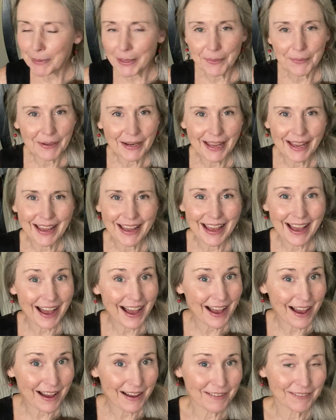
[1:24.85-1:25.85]
I would
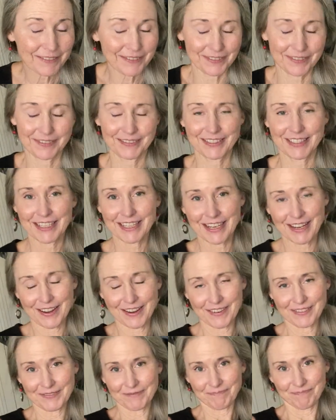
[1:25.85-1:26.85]
have, you
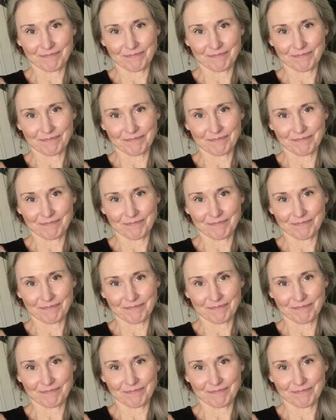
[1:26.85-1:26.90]
know,